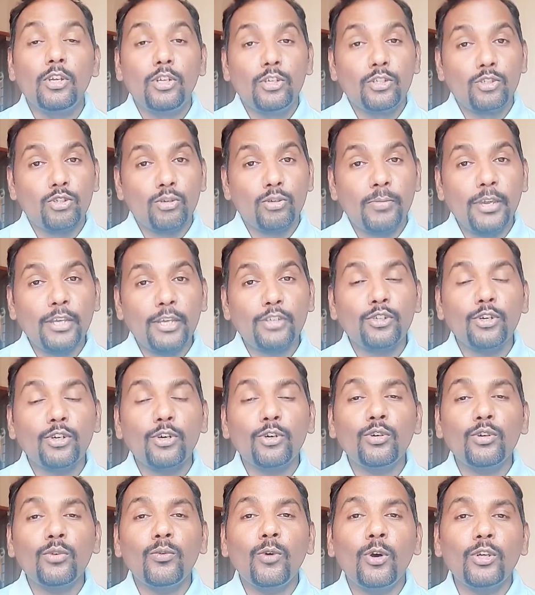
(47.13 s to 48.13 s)
So make
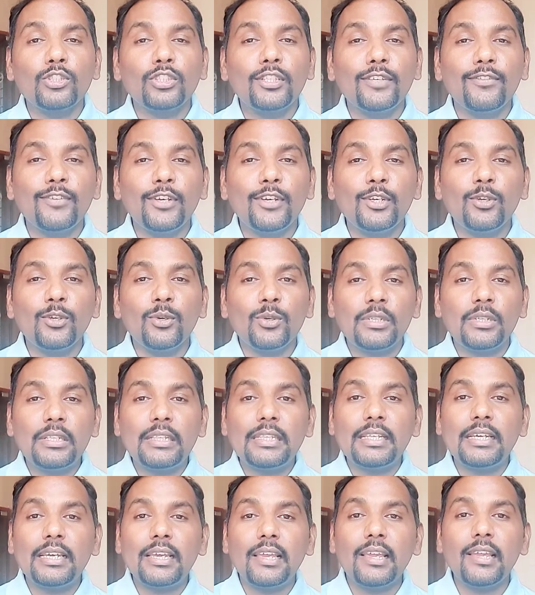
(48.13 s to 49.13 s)
sure to watch the video till
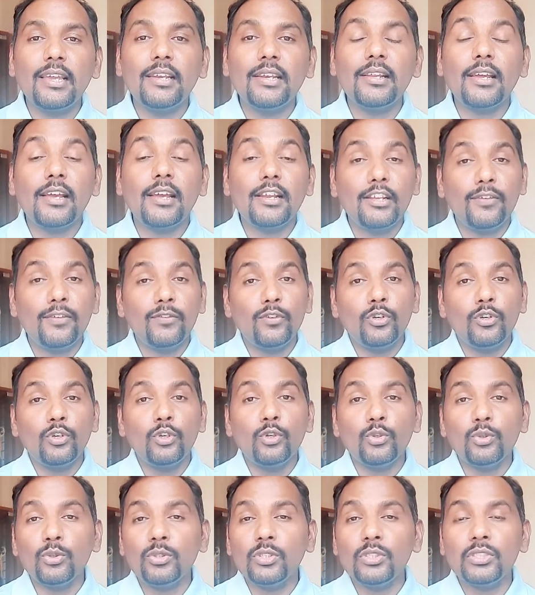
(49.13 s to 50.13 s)
the end, and if you're
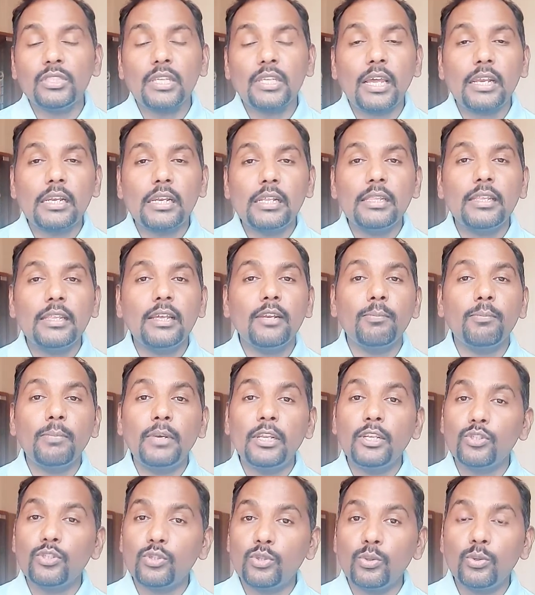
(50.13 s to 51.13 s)
new to the channel, then
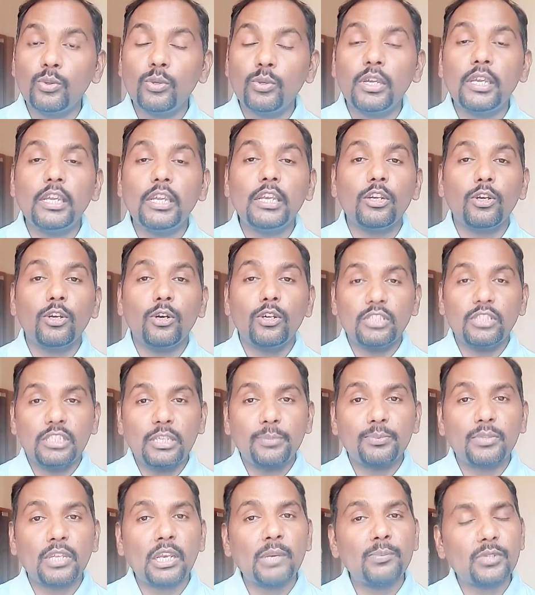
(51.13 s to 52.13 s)
please do hit on
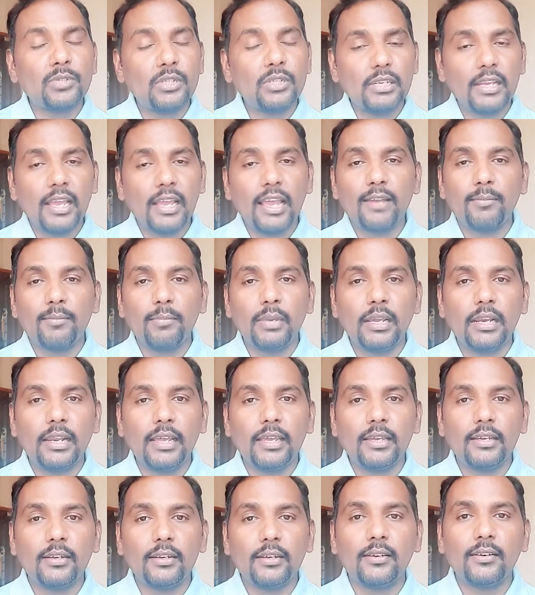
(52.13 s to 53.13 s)
subscription and bell
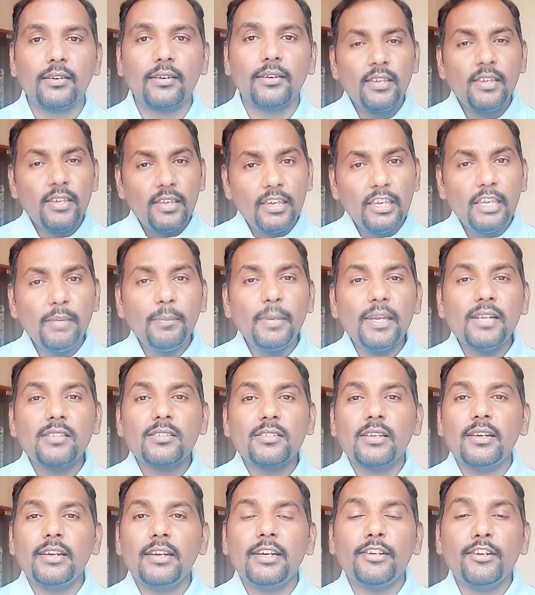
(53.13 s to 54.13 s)
icon. Emails
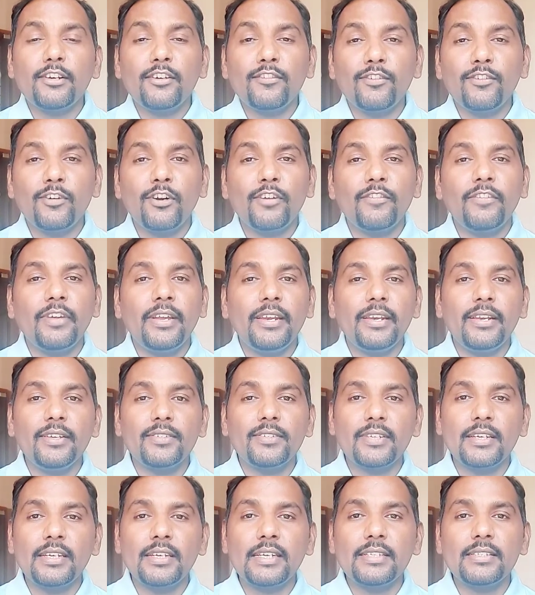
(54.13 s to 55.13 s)
are written for
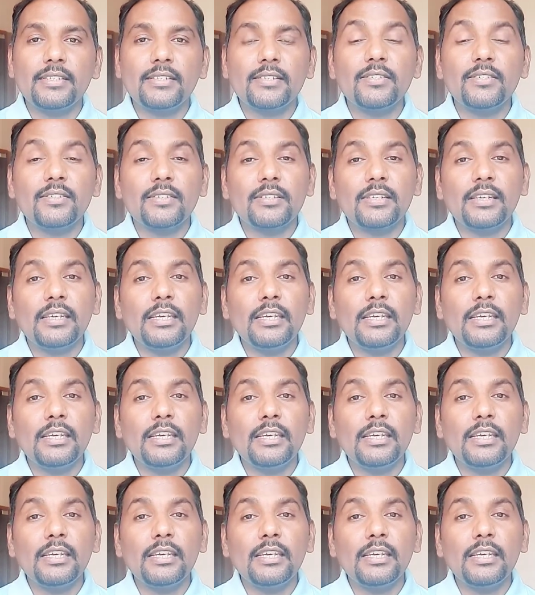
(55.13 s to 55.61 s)
various reasons.